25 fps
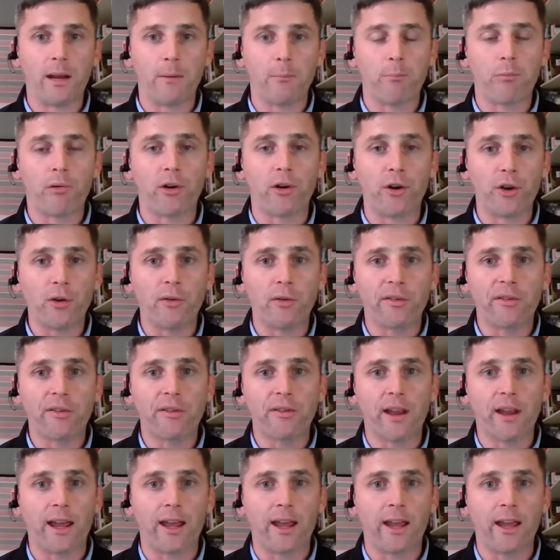and
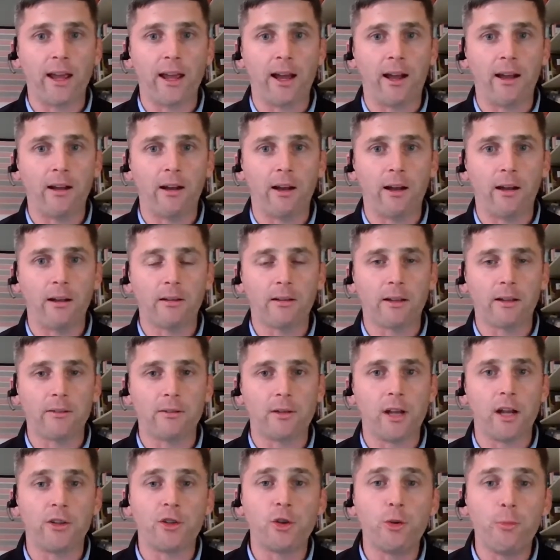produce a, uh, a,
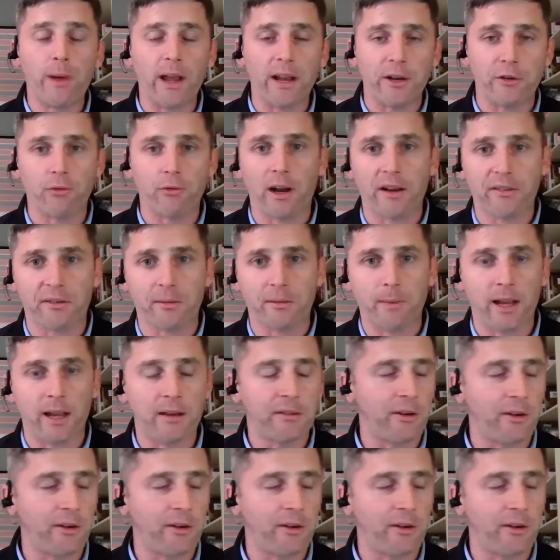a two-page resume.